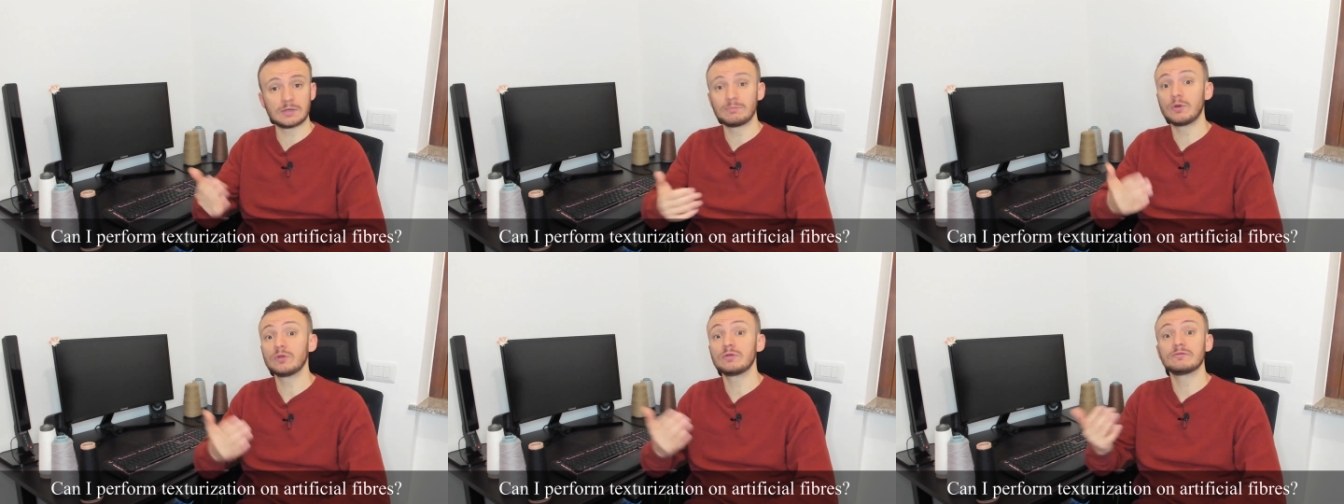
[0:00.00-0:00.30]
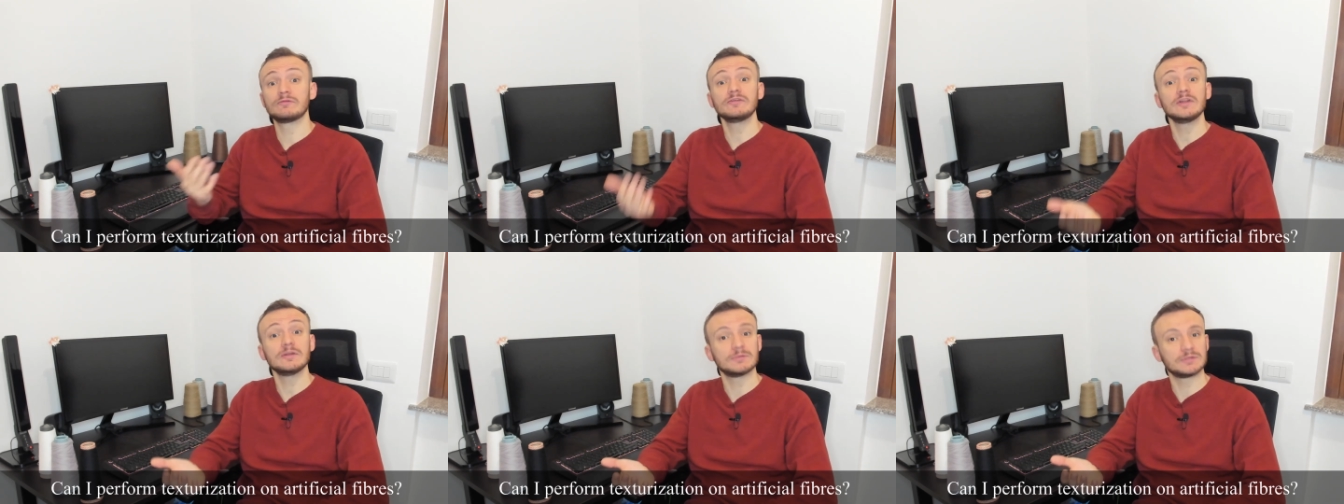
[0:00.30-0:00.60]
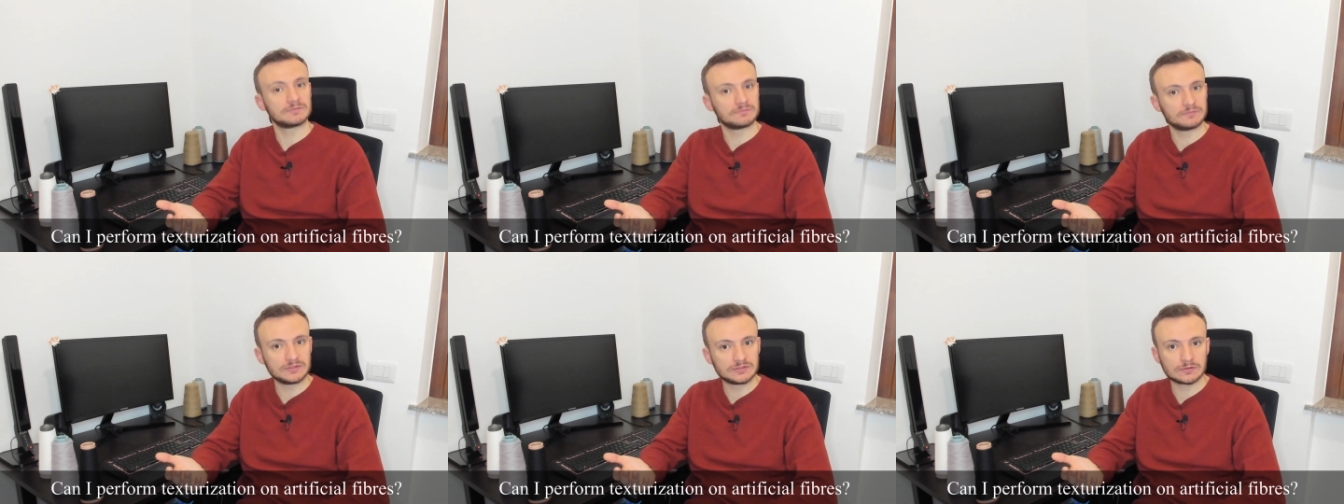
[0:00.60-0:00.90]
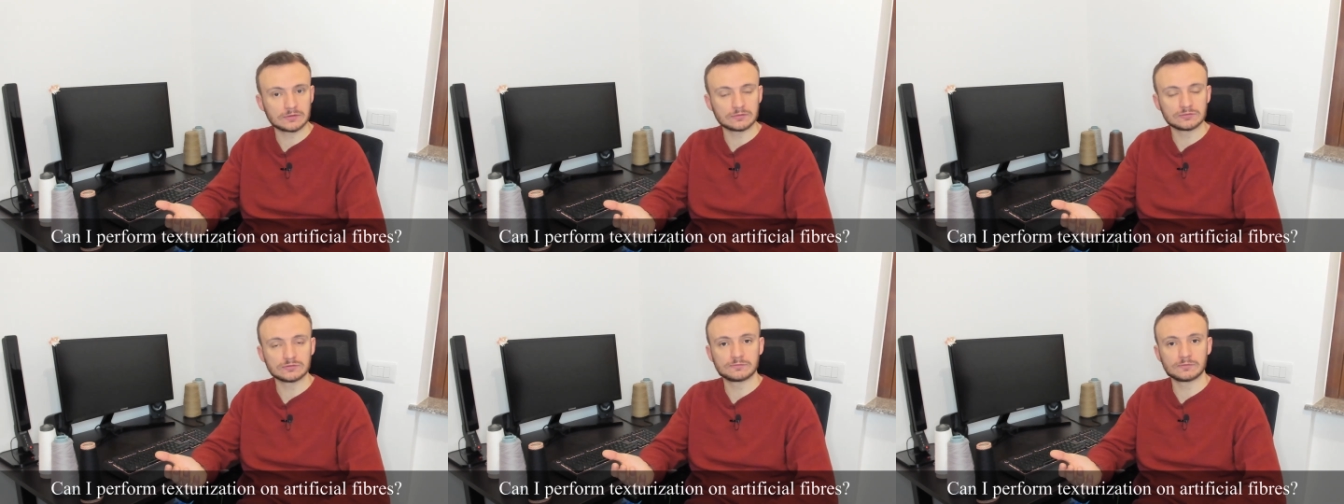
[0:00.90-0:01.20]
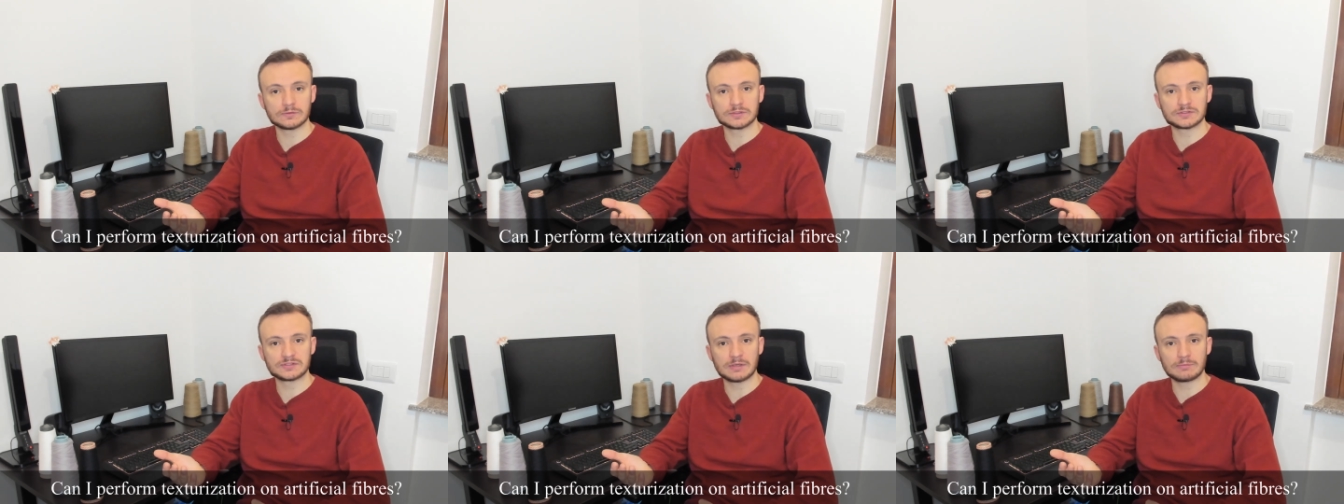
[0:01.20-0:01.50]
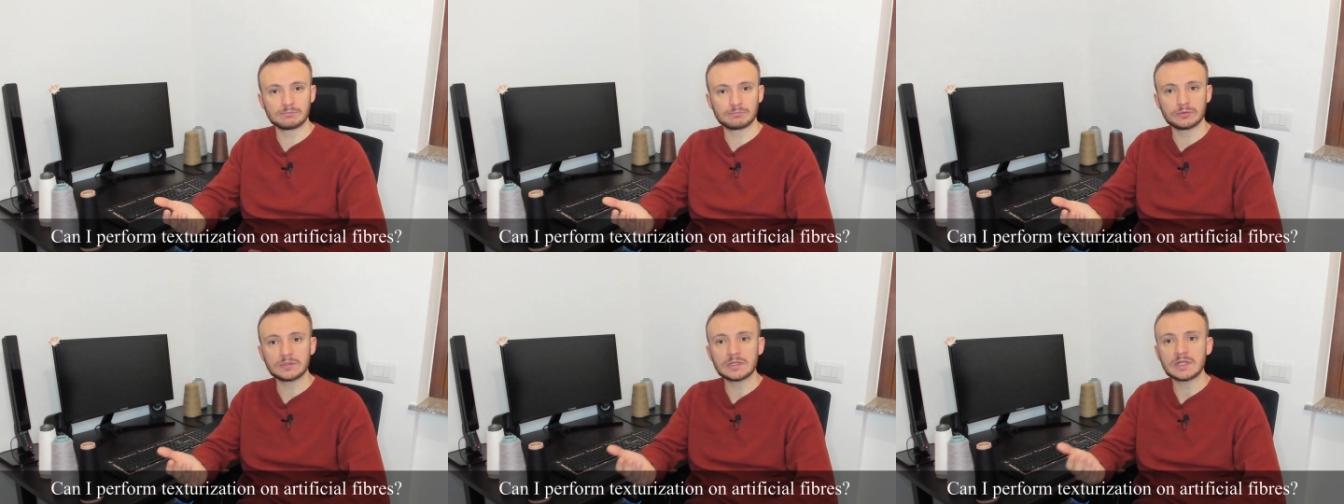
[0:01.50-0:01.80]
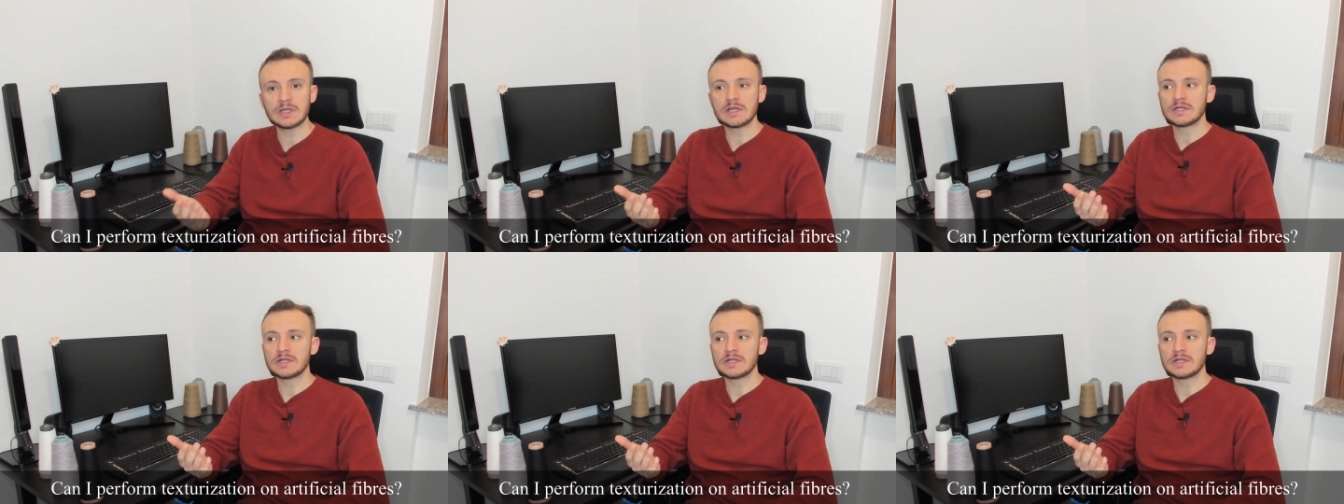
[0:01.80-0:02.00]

a monofilament viscose for example.